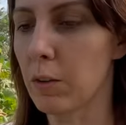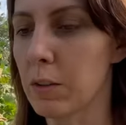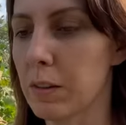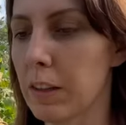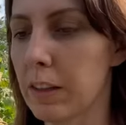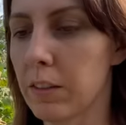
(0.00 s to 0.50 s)
or
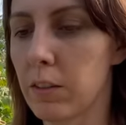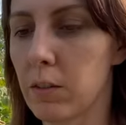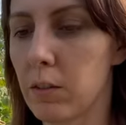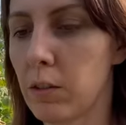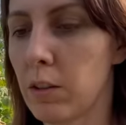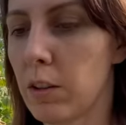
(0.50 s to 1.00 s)
as like
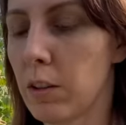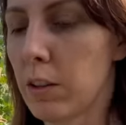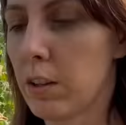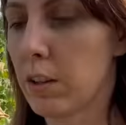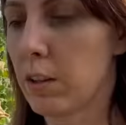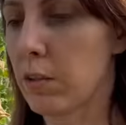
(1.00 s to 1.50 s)
little
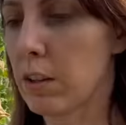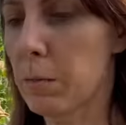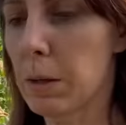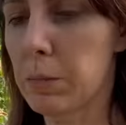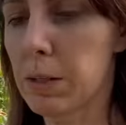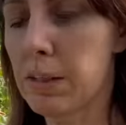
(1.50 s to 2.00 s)
green
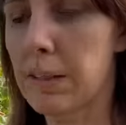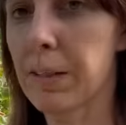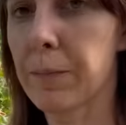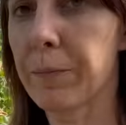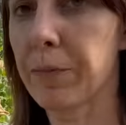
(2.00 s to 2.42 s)
babies?